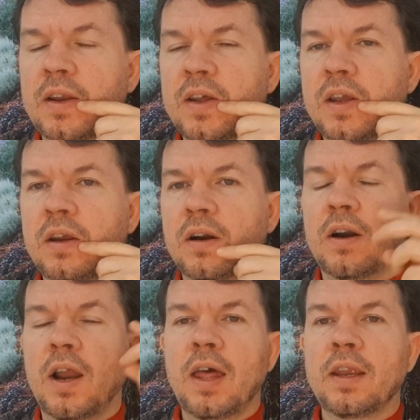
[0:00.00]
and
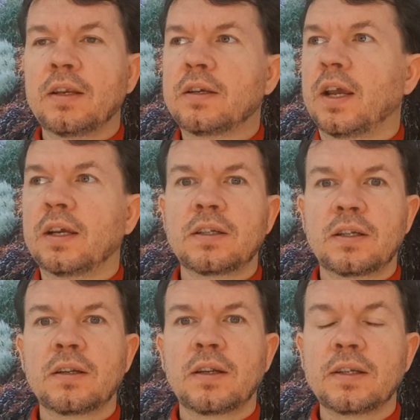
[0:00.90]
here, and it
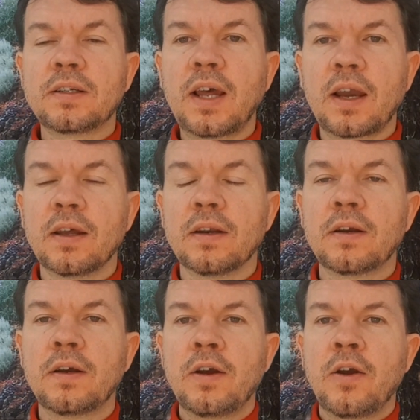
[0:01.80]
takes a
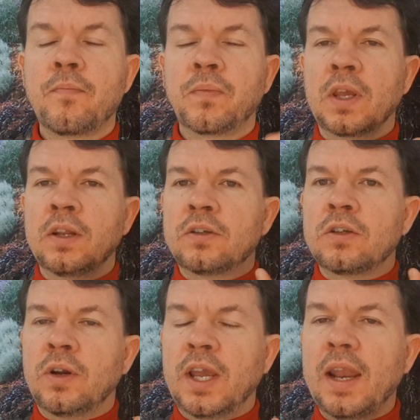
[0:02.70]
second. And
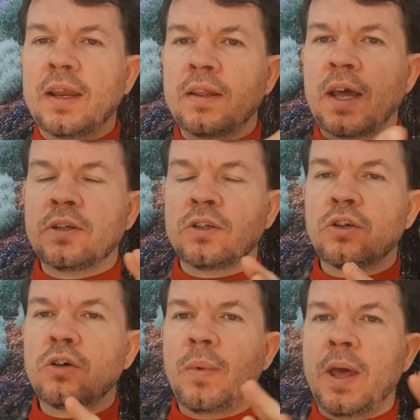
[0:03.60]
so getting that
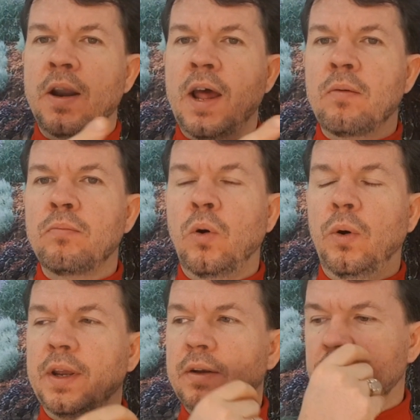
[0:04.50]
zoom in and out
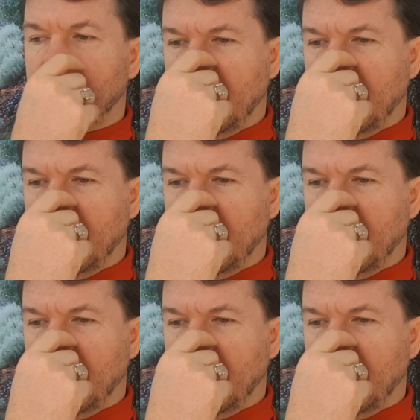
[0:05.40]
point